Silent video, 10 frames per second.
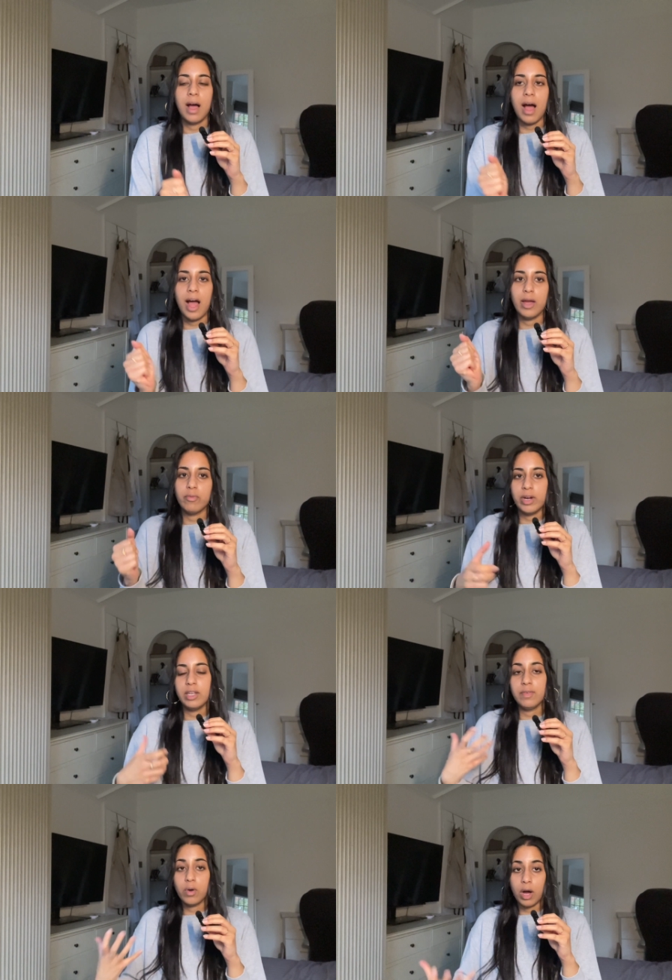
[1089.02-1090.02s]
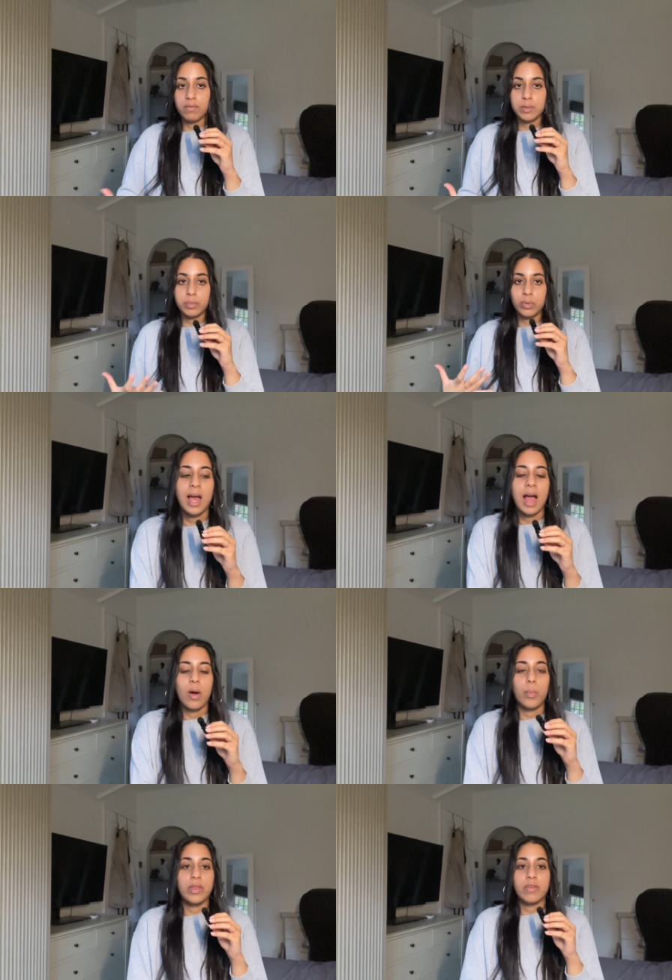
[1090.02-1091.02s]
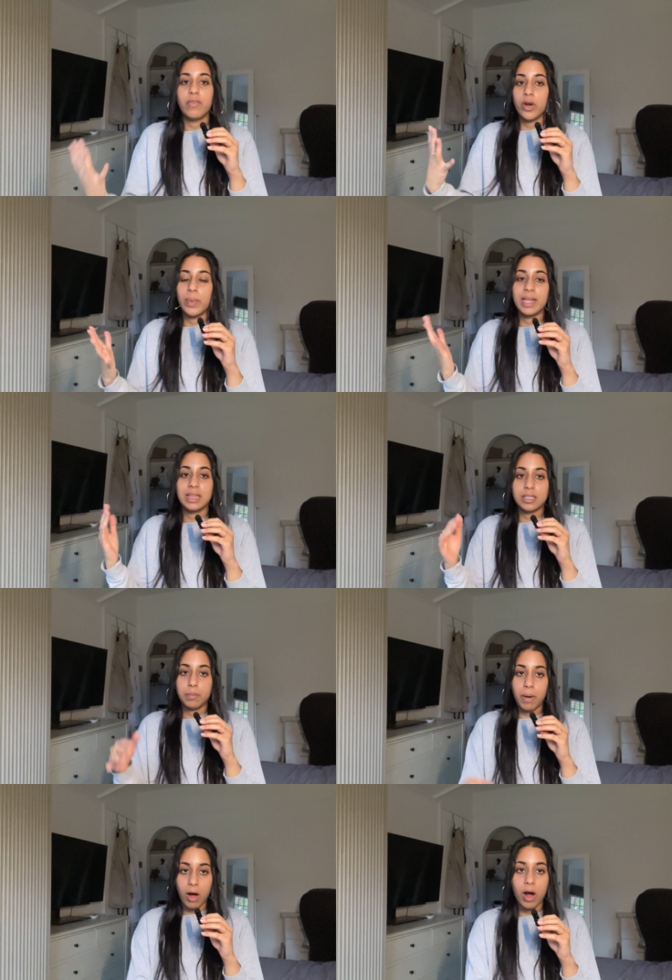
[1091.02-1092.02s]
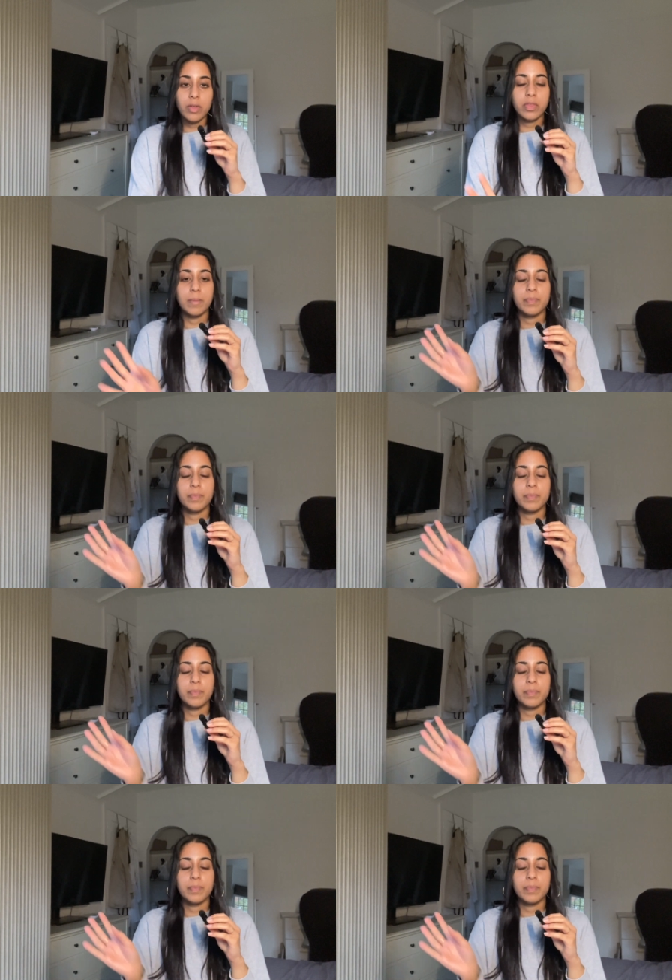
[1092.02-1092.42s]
I really feel comfortable with following this path.